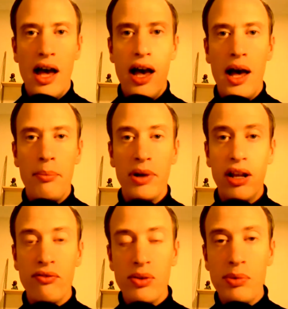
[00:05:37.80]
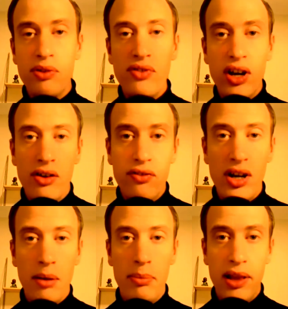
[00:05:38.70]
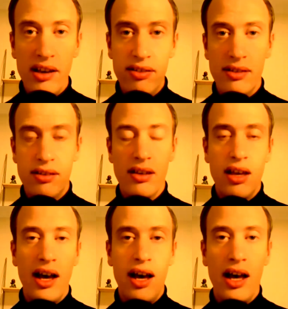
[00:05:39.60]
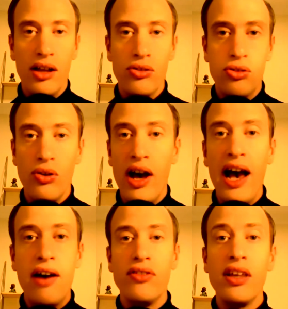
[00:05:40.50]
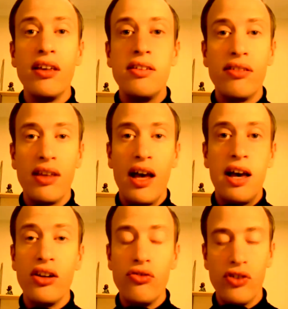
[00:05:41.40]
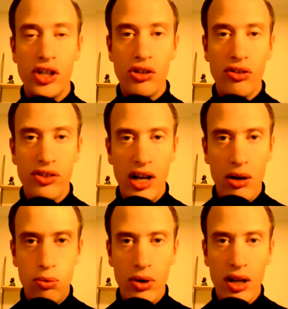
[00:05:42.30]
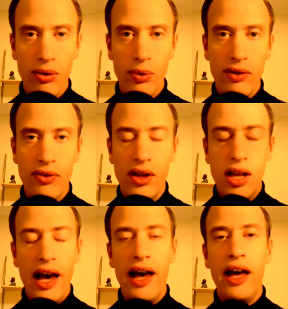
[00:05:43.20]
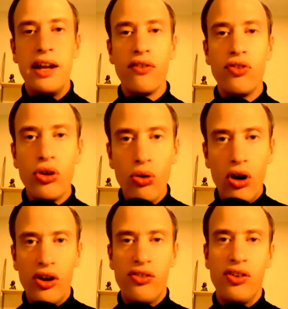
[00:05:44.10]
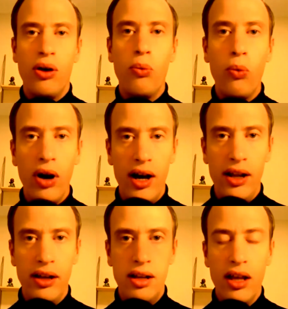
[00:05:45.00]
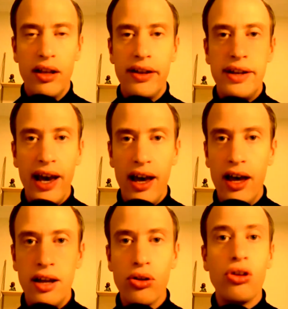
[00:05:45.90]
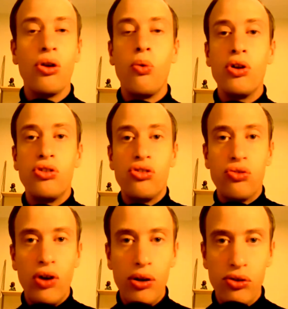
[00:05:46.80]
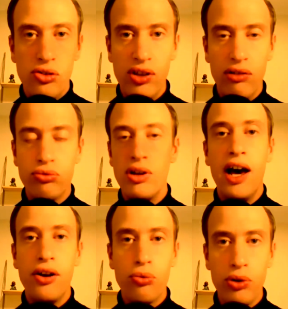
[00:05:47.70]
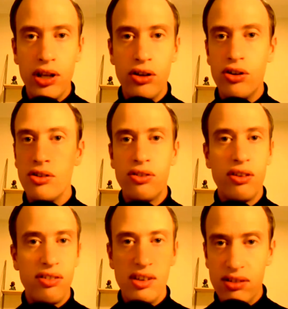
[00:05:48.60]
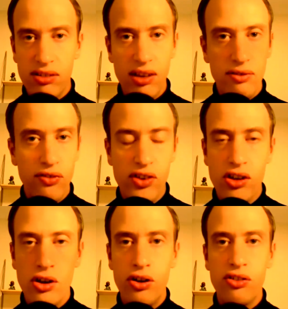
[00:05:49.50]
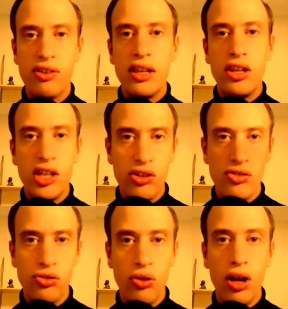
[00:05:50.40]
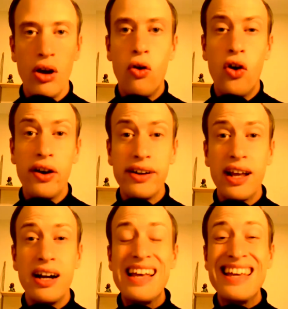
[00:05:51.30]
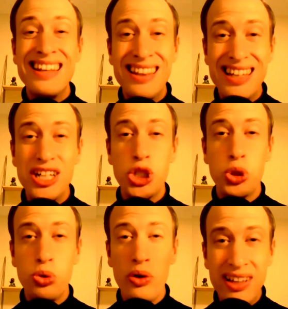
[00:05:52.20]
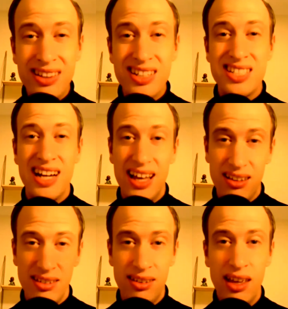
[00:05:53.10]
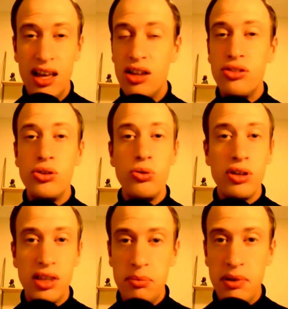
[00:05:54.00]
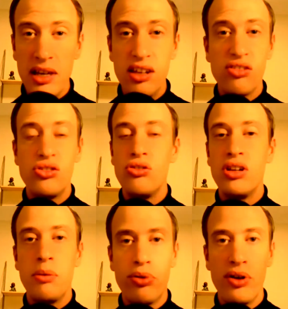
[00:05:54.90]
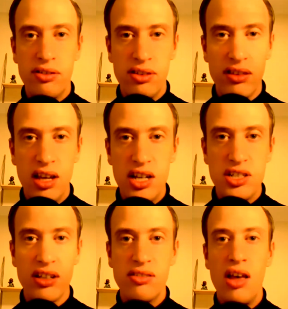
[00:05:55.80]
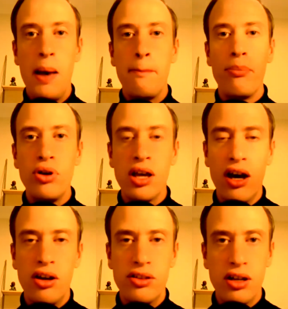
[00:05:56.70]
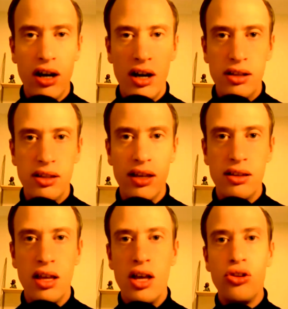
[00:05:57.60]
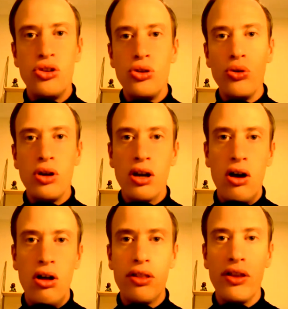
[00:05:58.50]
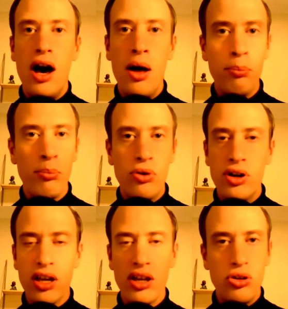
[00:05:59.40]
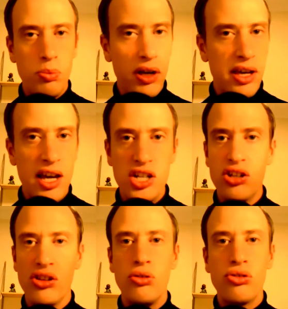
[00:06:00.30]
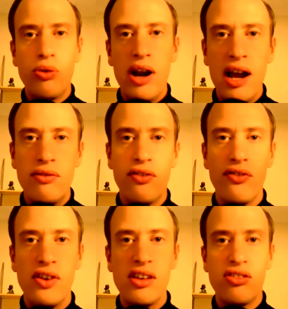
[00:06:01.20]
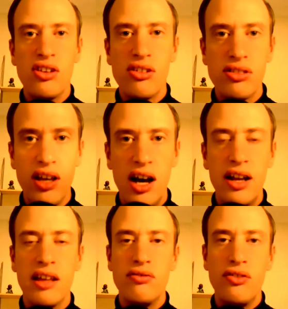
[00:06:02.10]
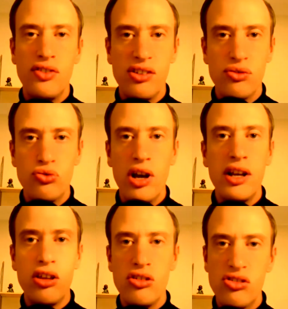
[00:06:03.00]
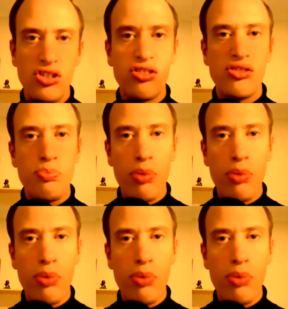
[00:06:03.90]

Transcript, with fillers: Uh, but I'm, we've been very, very blessed uh, to have these uh, individuals that I'm working with. And if you are someone that, you know, want to surround yourself with other winners, six and seven figure earners in the industry who are there in the trenches, doing the meetings, doing the presentation, putting out the content, doing all the onboarding and duplication tools where everything is just done, everything's ready, it's just